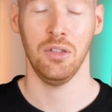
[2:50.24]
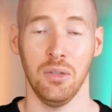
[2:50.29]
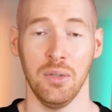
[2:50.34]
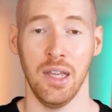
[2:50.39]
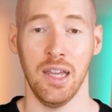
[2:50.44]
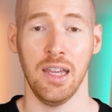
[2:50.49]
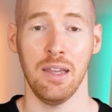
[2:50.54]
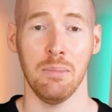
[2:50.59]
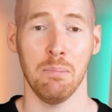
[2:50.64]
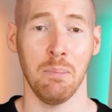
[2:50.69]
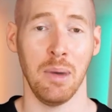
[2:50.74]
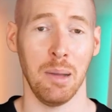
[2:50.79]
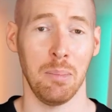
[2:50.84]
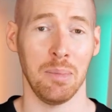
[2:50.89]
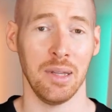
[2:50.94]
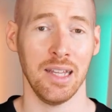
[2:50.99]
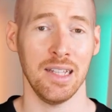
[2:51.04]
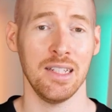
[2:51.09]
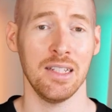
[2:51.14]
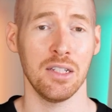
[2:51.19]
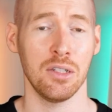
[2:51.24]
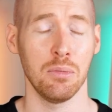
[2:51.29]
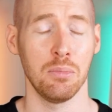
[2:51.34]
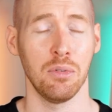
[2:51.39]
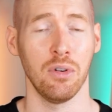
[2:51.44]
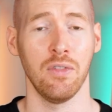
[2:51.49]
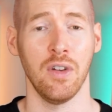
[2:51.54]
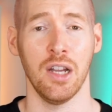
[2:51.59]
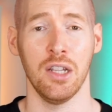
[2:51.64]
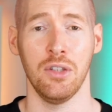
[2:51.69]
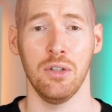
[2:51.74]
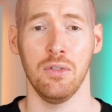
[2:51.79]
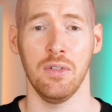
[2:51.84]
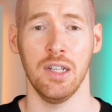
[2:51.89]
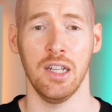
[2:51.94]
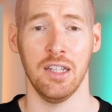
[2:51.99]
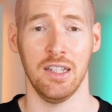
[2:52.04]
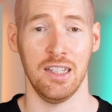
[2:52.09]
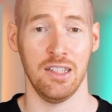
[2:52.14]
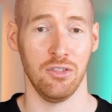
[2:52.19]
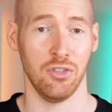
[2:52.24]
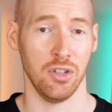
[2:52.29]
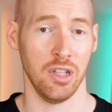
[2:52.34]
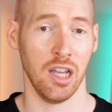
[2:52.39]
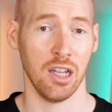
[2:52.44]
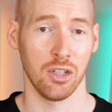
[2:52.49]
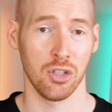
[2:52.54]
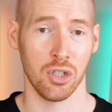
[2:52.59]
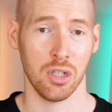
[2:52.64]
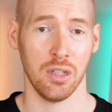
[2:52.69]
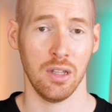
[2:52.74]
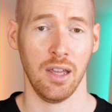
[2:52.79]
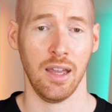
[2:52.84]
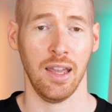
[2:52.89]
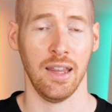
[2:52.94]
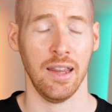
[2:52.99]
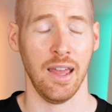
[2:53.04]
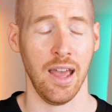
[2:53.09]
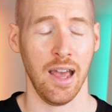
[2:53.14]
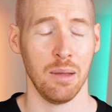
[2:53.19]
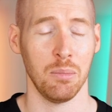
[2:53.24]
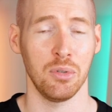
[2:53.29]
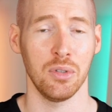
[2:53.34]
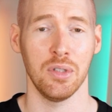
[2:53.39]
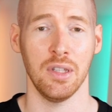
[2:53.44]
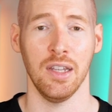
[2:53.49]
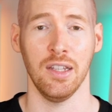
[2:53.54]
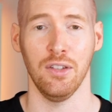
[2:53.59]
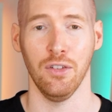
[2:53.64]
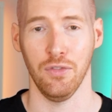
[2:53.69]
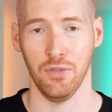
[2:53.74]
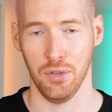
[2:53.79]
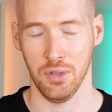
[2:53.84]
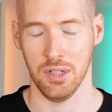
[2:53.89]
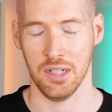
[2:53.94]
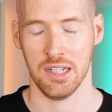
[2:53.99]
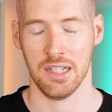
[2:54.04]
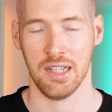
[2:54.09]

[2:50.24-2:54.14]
Today, my plan is to provide you with an introduction and help you take the first